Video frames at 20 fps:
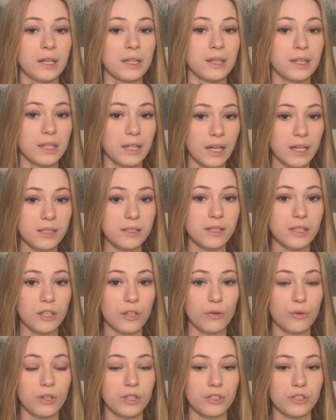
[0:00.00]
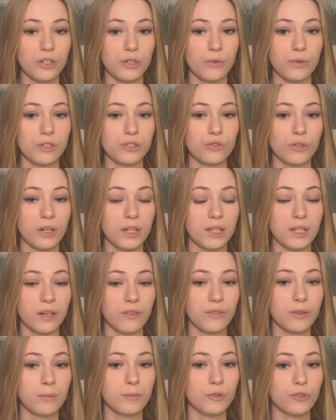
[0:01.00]
The next thing you can do is try to
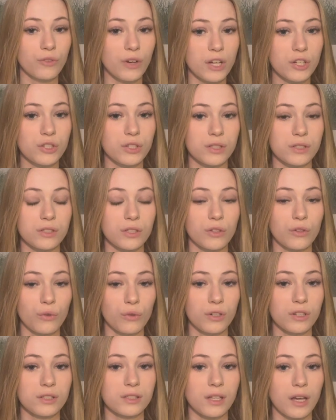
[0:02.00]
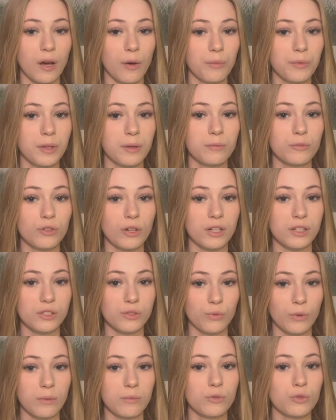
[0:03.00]
give them directions in order to help them try to
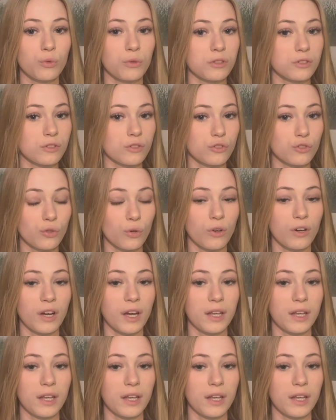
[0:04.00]
swim towards the shore